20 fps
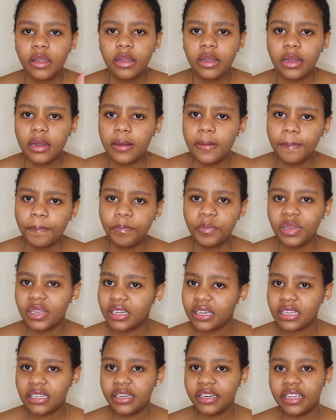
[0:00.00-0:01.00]

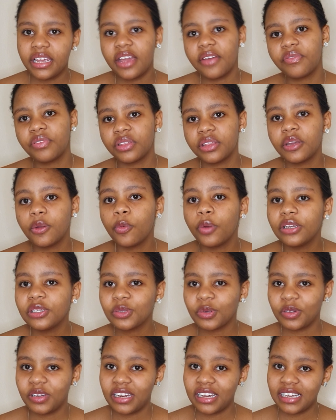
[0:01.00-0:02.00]
luckily everything went
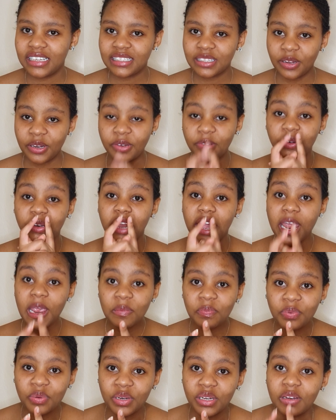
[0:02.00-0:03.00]
on nice, and in
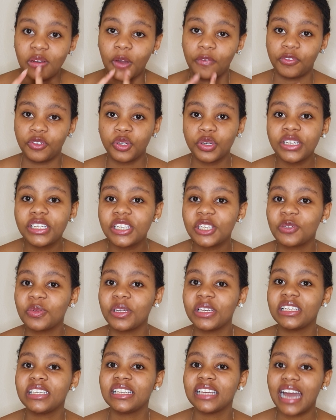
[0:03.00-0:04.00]
April of
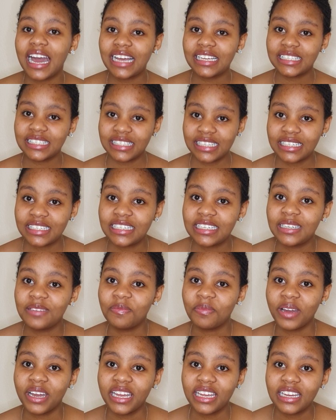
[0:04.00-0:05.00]
2020 I started
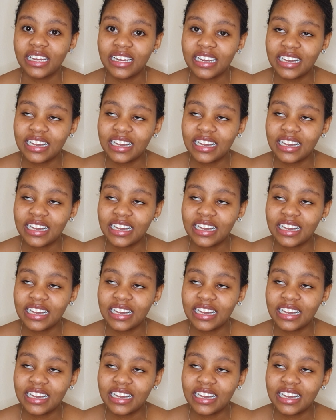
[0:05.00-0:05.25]
my